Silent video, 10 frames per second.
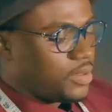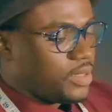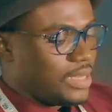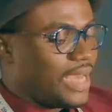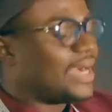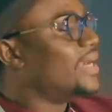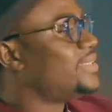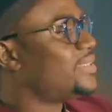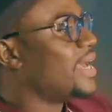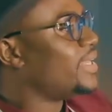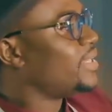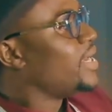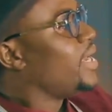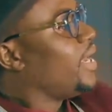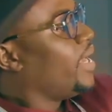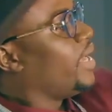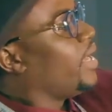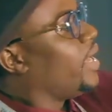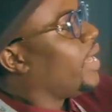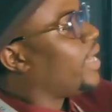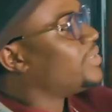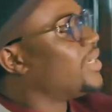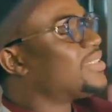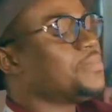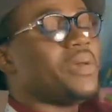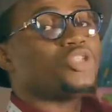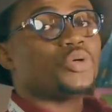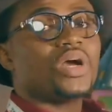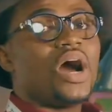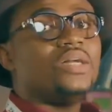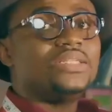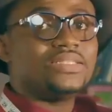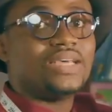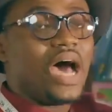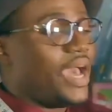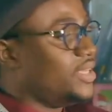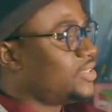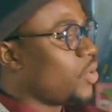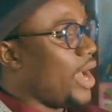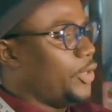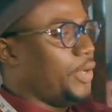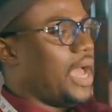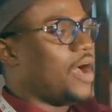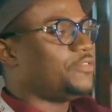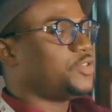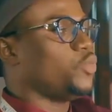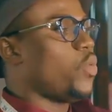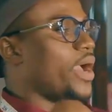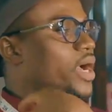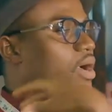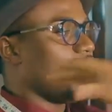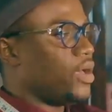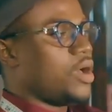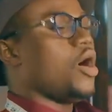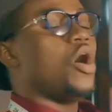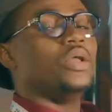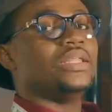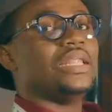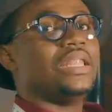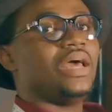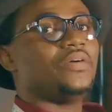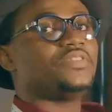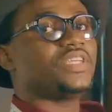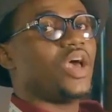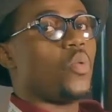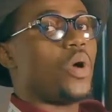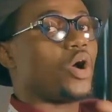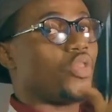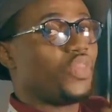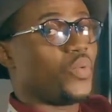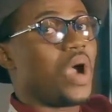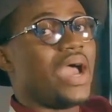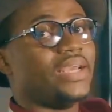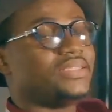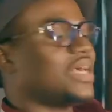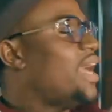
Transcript: Like I said, it's a symmetrical design, so I don't have to work on the left and work on the right.